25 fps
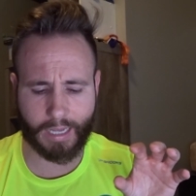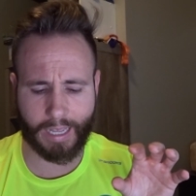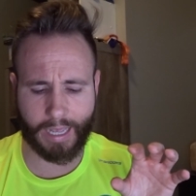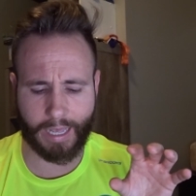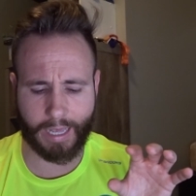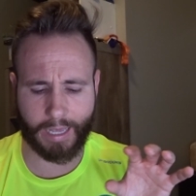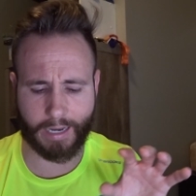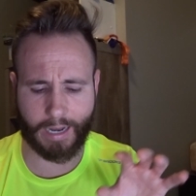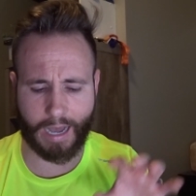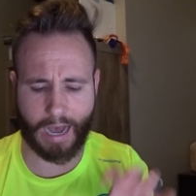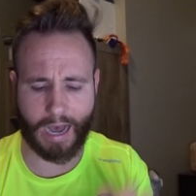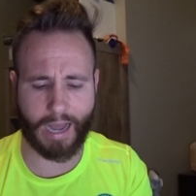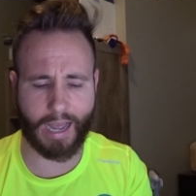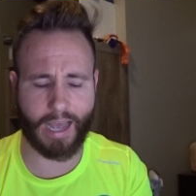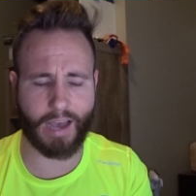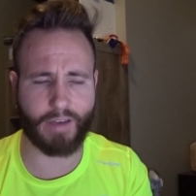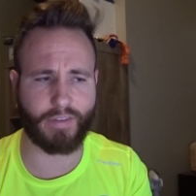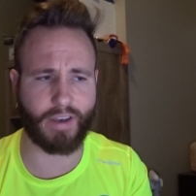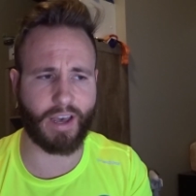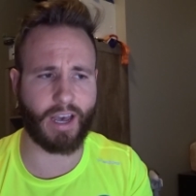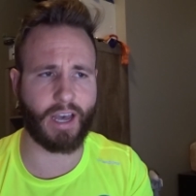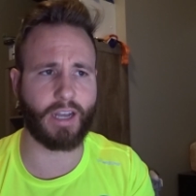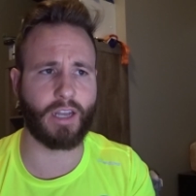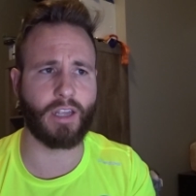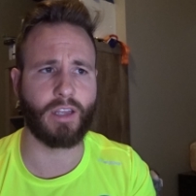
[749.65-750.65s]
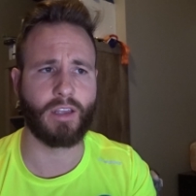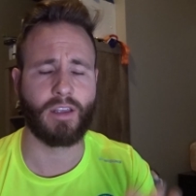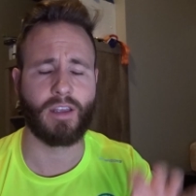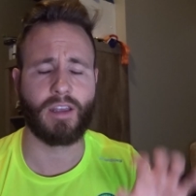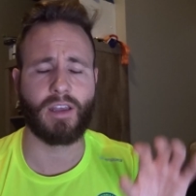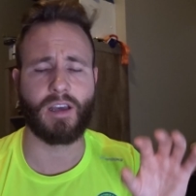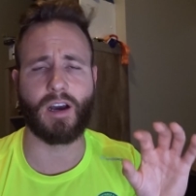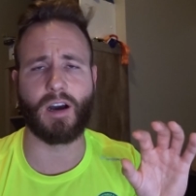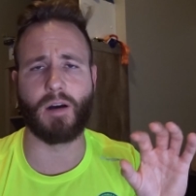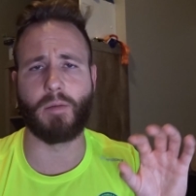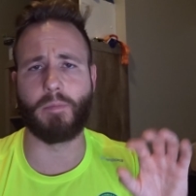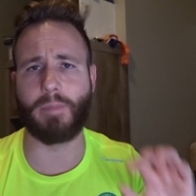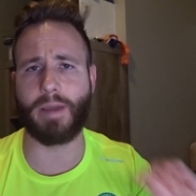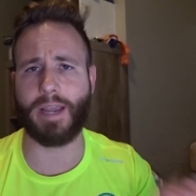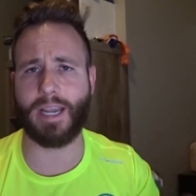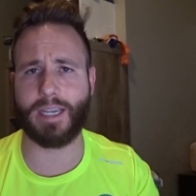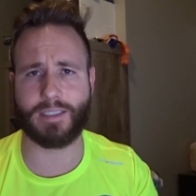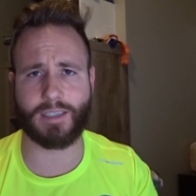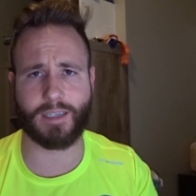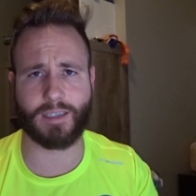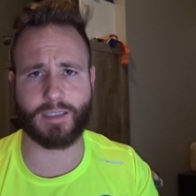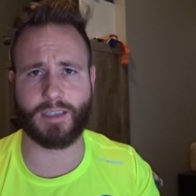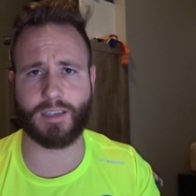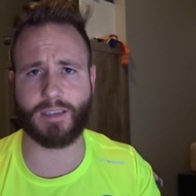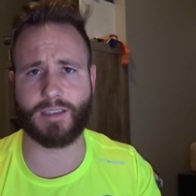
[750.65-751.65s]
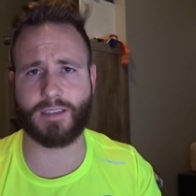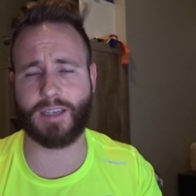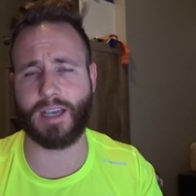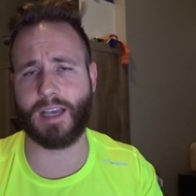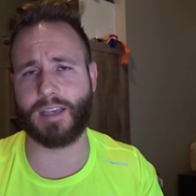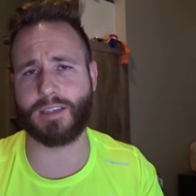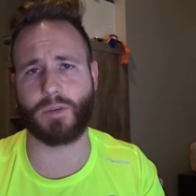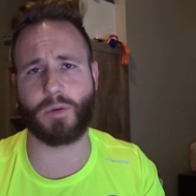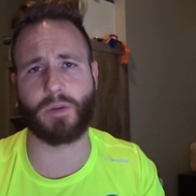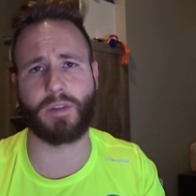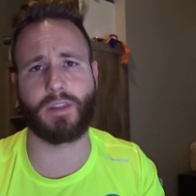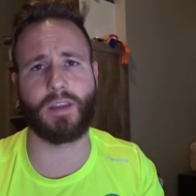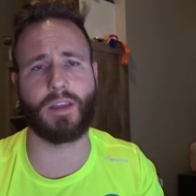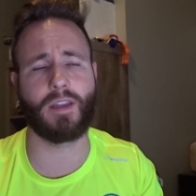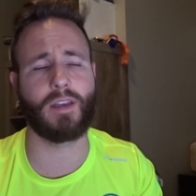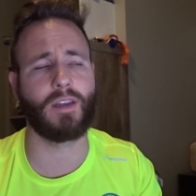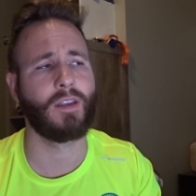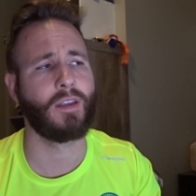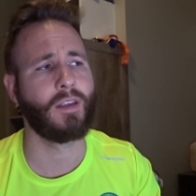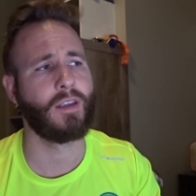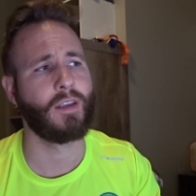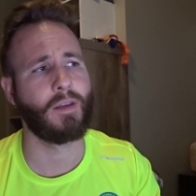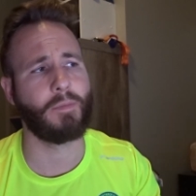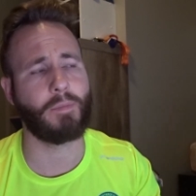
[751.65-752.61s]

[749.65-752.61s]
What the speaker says: And I have had amazing success with it.